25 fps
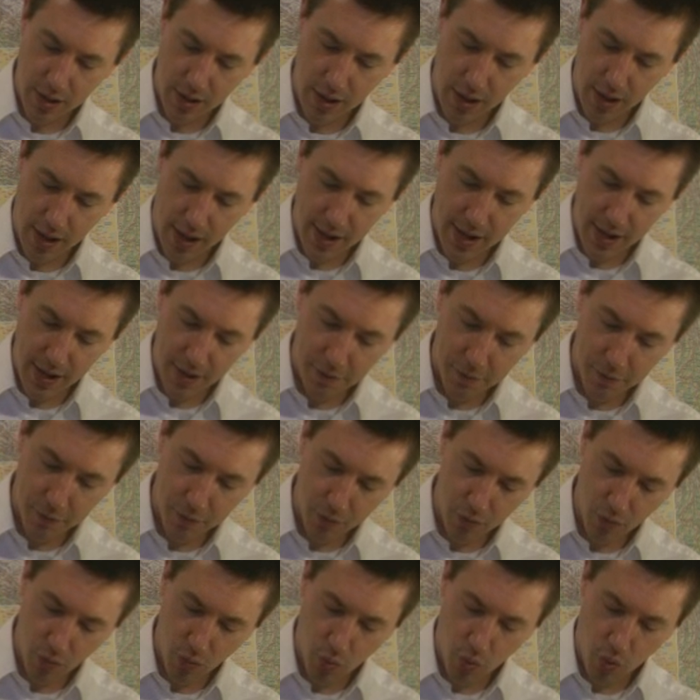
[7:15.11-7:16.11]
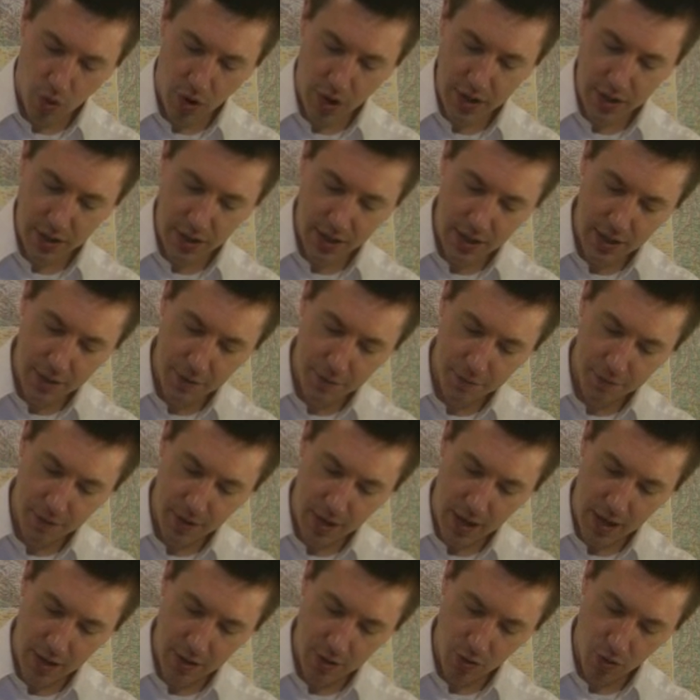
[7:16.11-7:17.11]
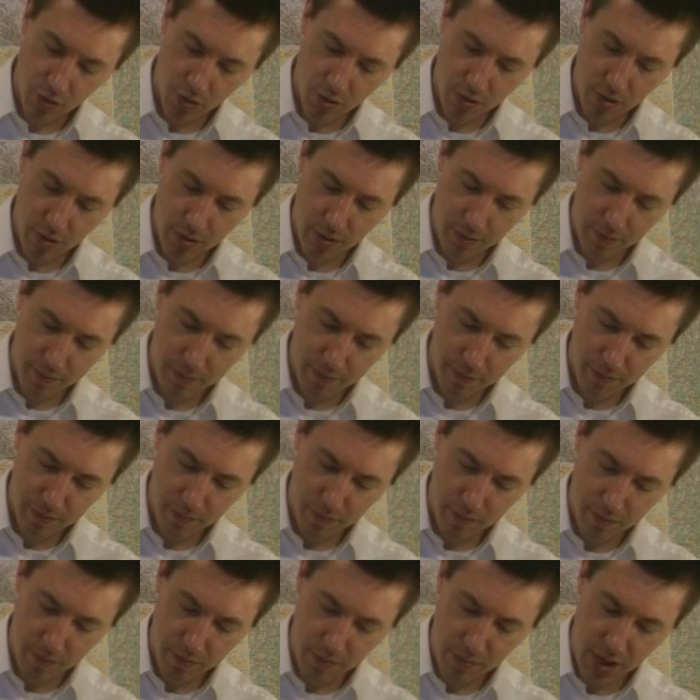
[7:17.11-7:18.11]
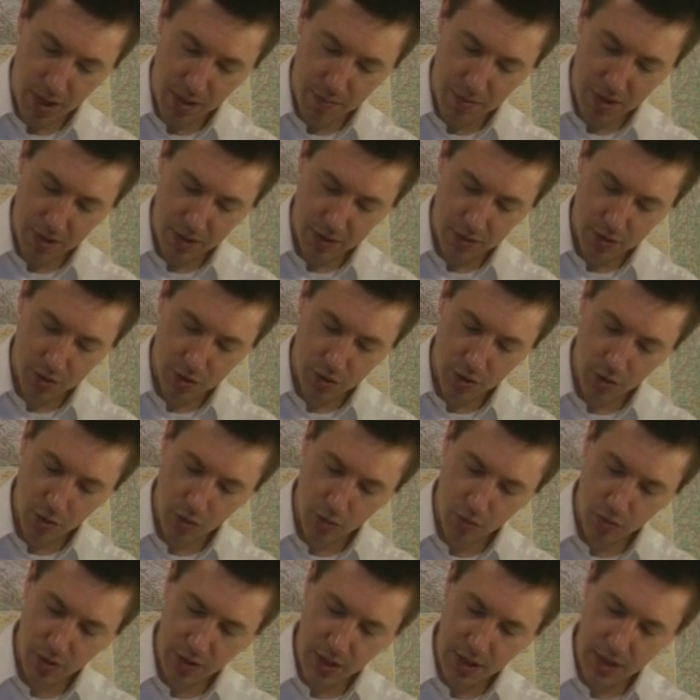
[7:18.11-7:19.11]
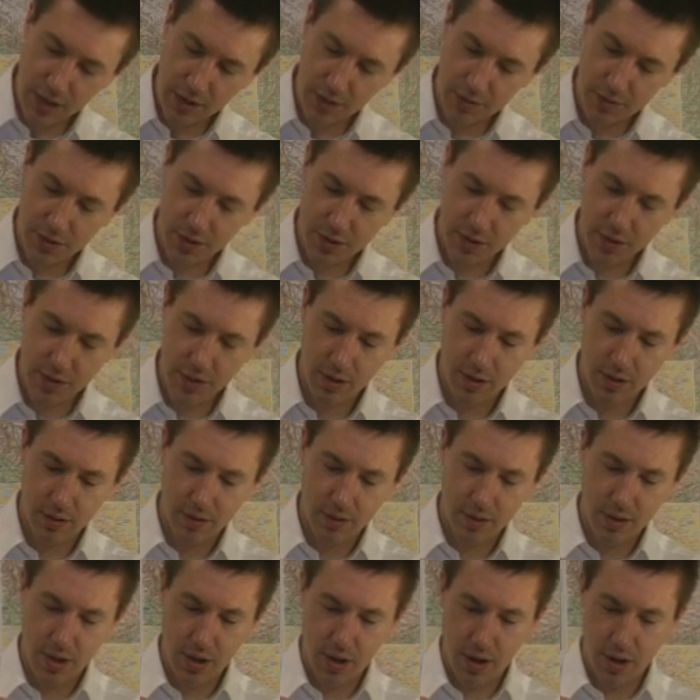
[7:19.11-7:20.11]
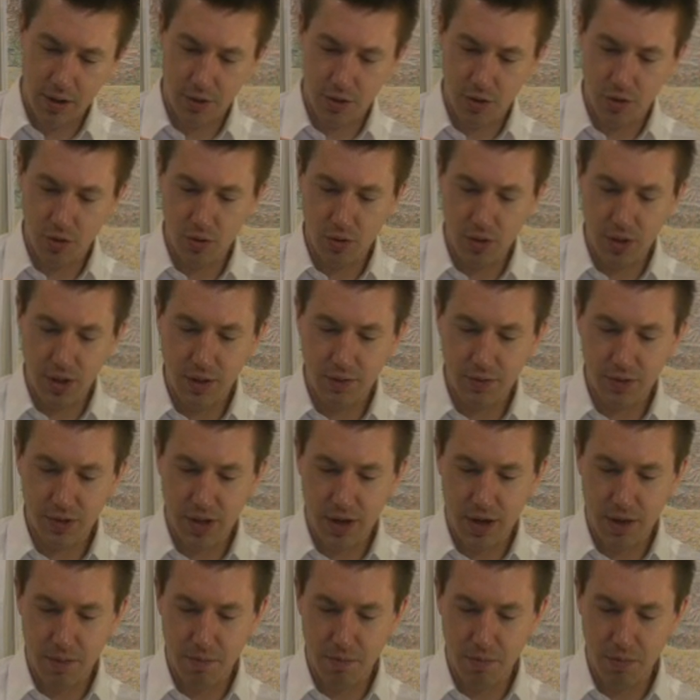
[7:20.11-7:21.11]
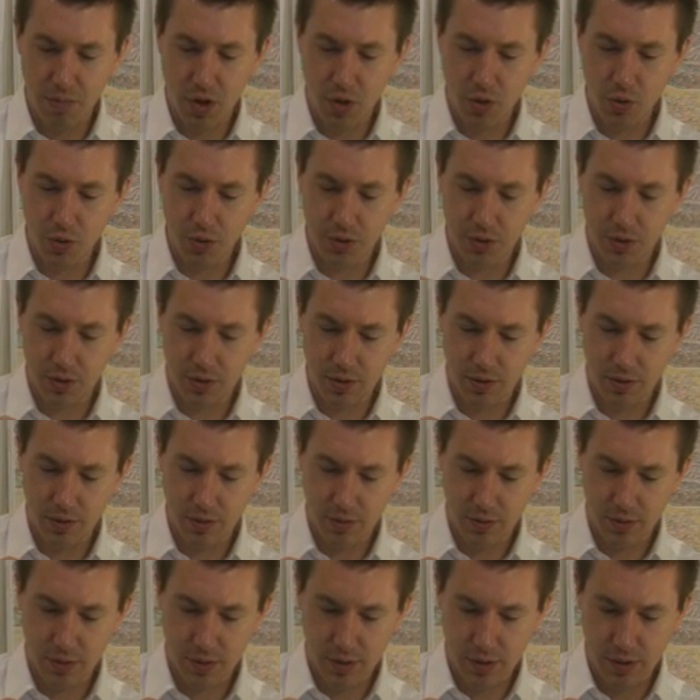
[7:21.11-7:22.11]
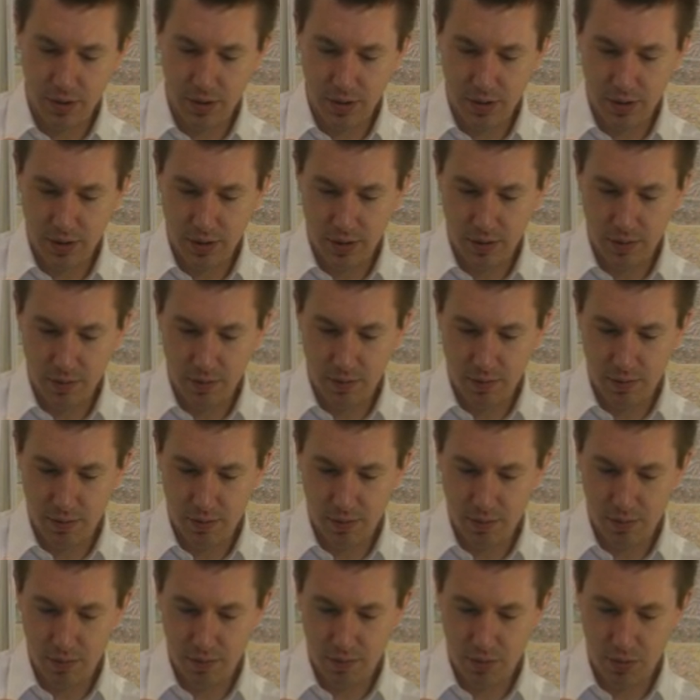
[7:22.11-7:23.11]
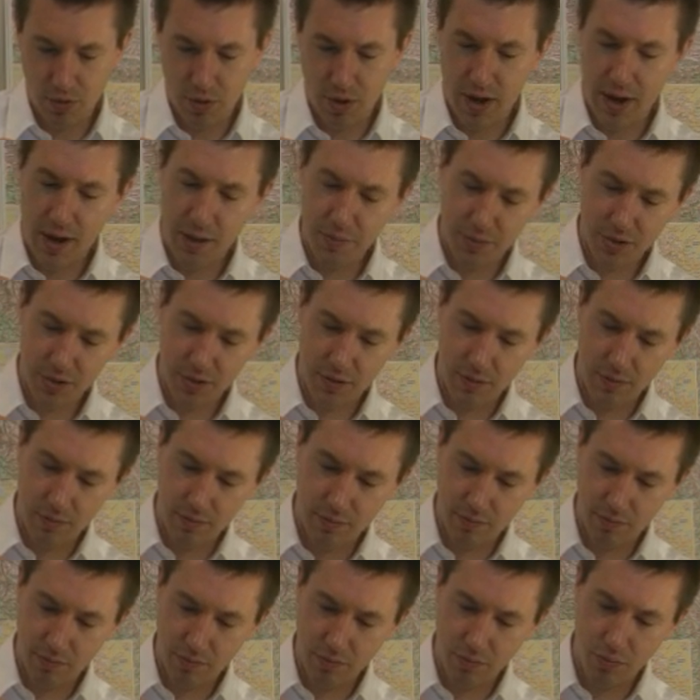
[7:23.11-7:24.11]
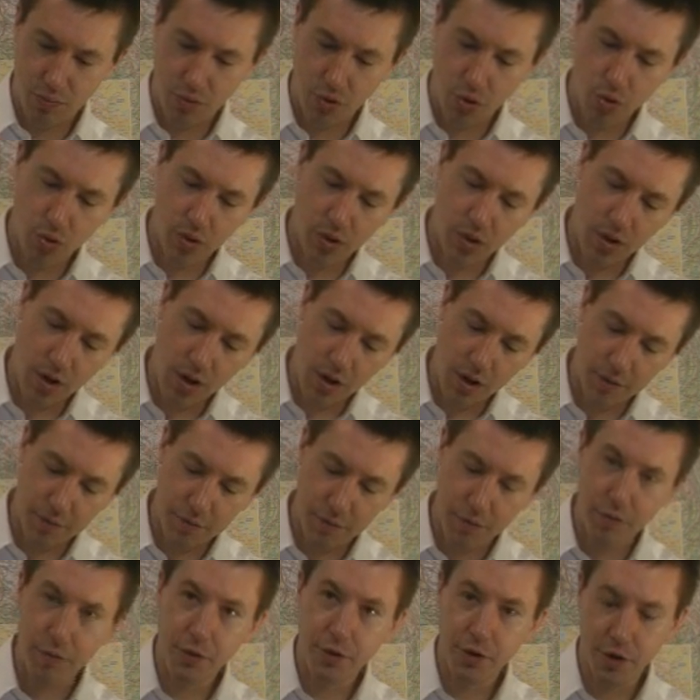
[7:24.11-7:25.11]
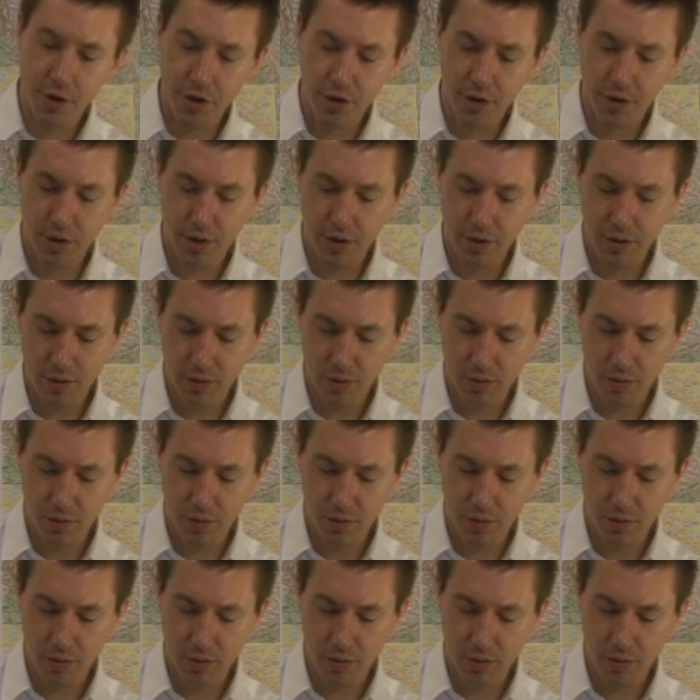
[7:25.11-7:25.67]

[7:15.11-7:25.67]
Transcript: I have one leaf and or maybe two leaves. Yeah, two leaves at most. Perhaps a broken off third